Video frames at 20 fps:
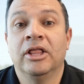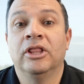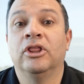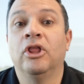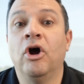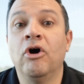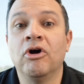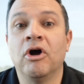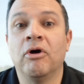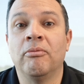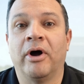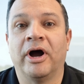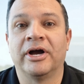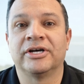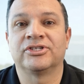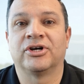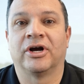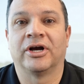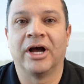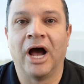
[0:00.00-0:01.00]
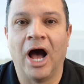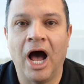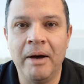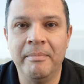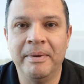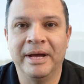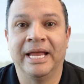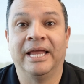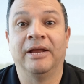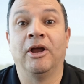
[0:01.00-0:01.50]
Logo marks are
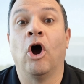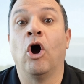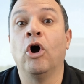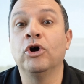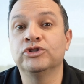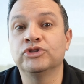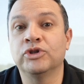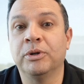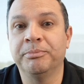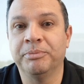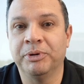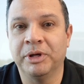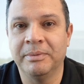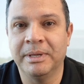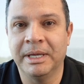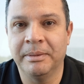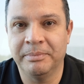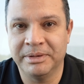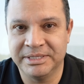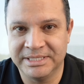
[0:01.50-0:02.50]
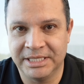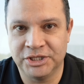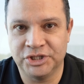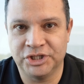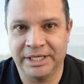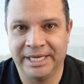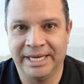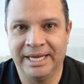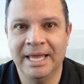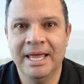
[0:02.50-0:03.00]
common in ultra-premium
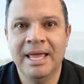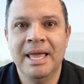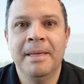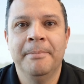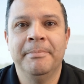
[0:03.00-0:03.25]
positioning